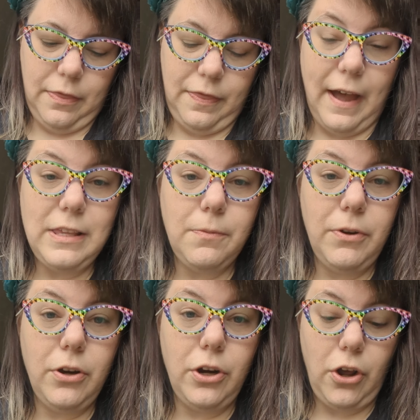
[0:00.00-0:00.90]
that's where
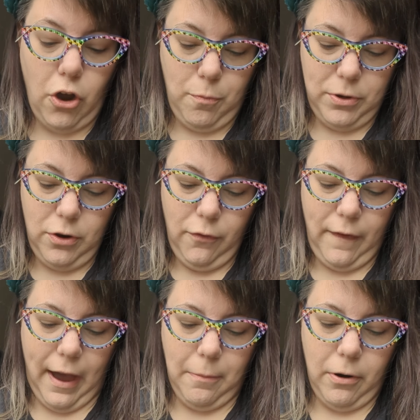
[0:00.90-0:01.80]
you're going to open your
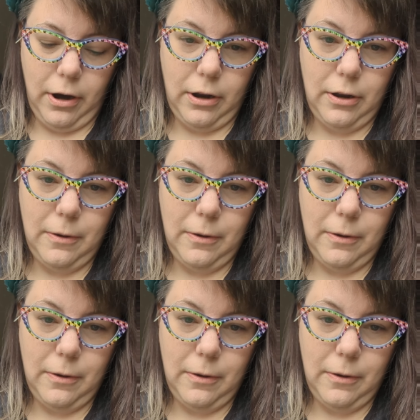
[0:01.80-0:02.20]
fabric